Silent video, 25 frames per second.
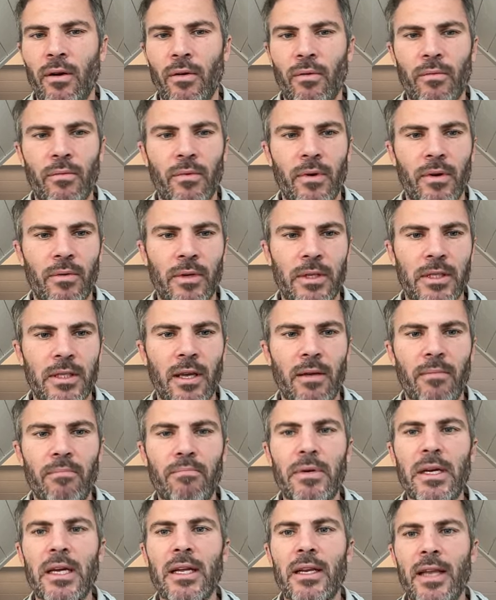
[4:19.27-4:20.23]
When we say
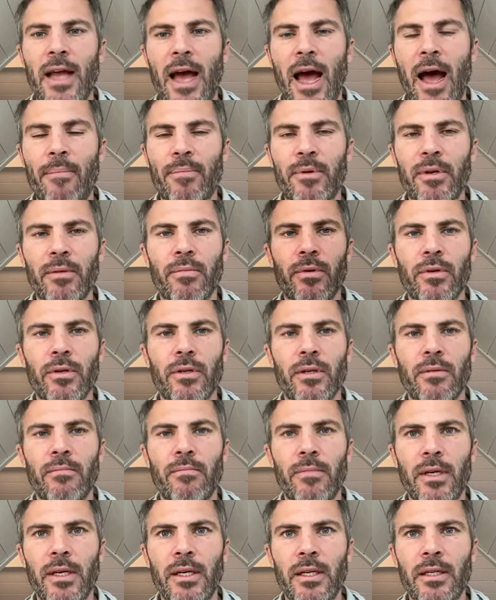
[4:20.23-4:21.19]
be adaptable,
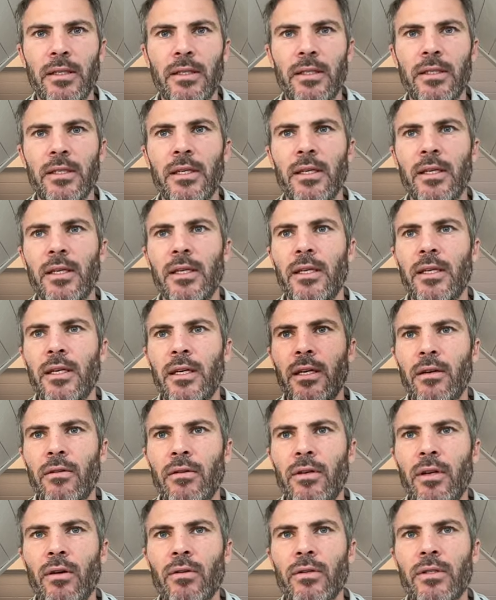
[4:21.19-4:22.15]
it means,
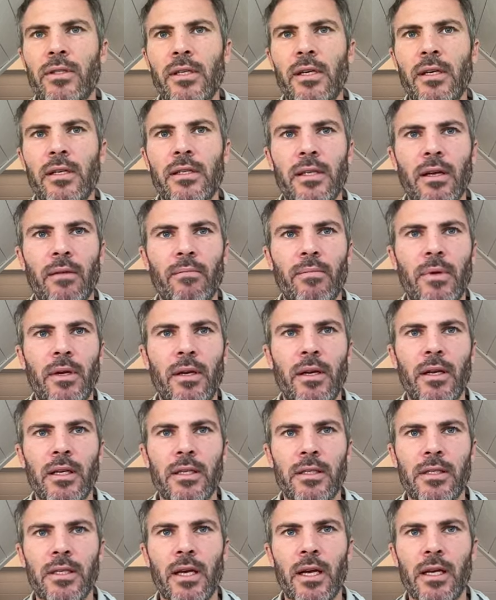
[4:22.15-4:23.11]
don't see something
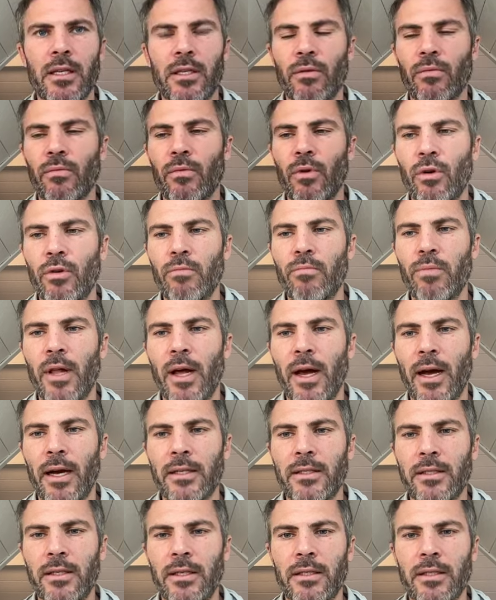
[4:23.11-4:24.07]
as a
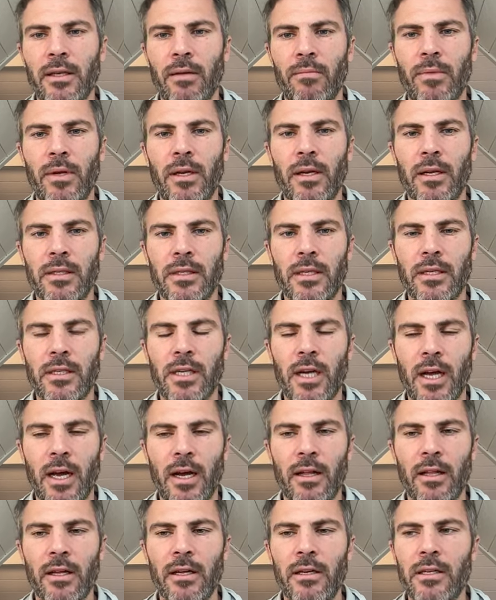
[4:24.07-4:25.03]
roadblock. See something as a
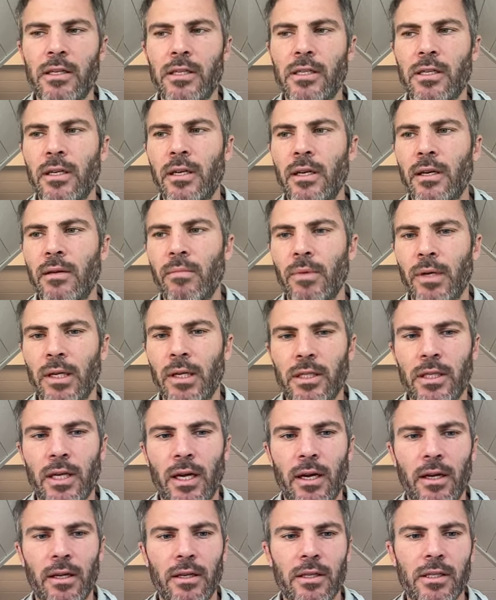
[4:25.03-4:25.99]
challenge, but a
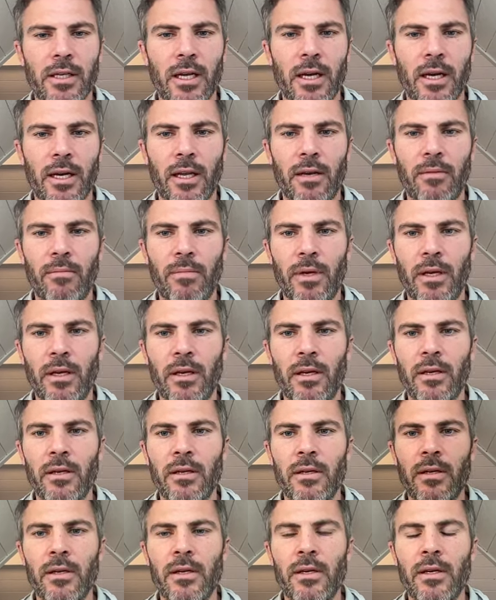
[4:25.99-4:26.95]
challenge that can be
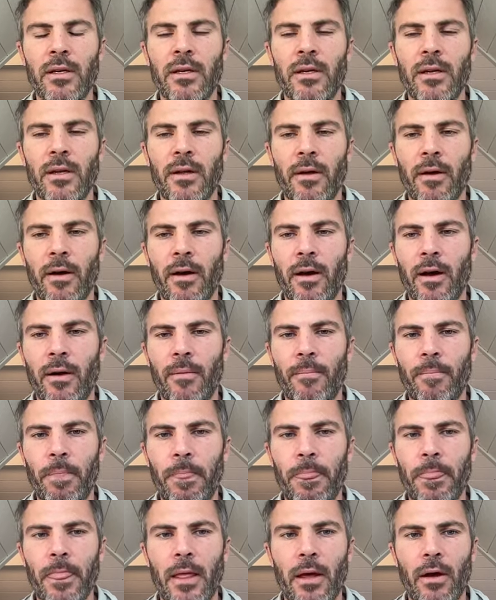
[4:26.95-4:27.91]

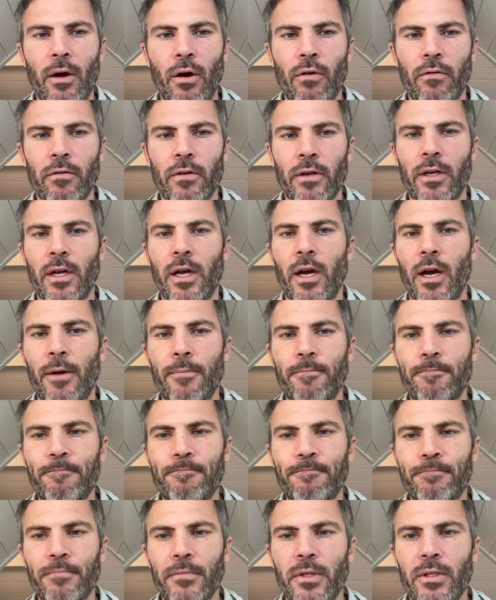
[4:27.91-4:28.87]
overcome.
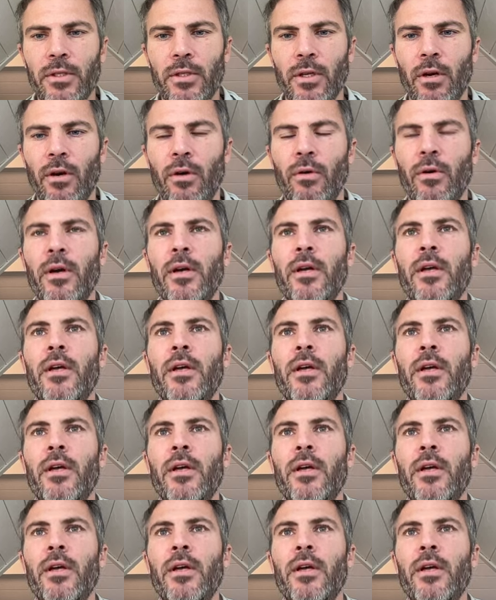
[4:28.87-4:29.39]
So,